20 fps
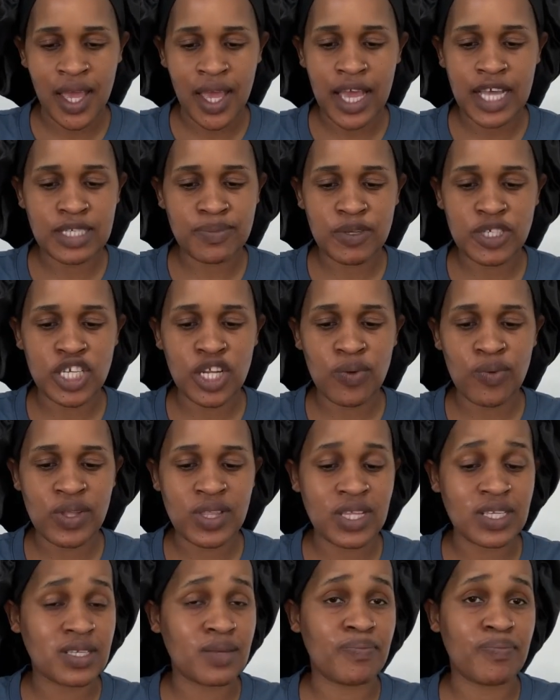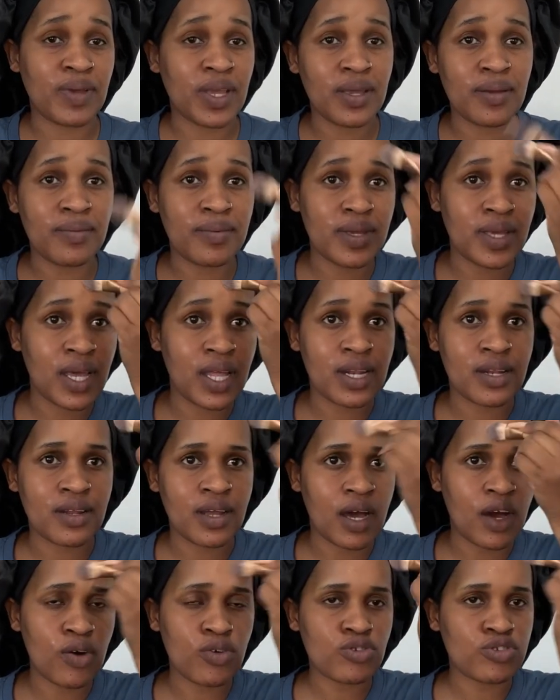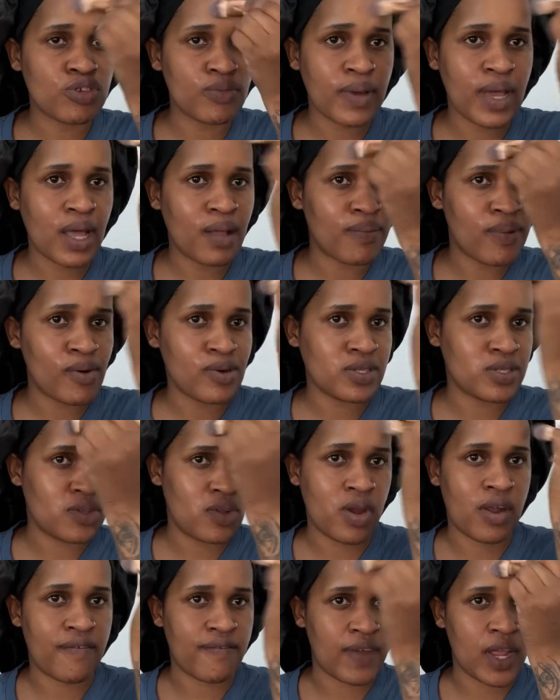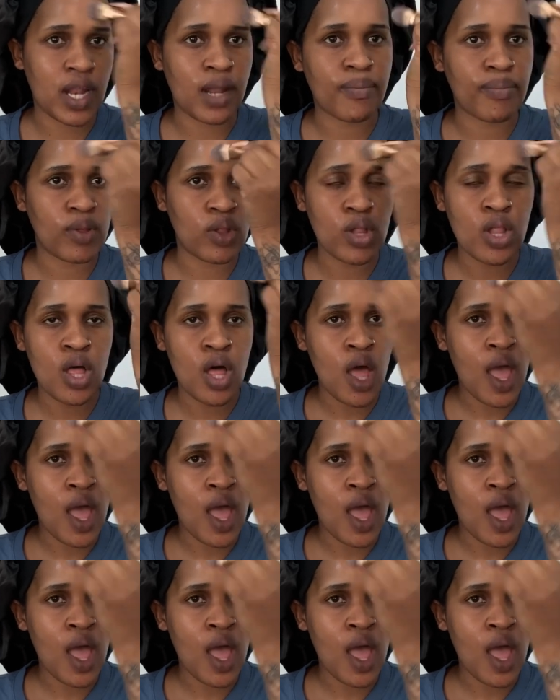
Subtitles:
especially when there's a baby, and also my helper was not available,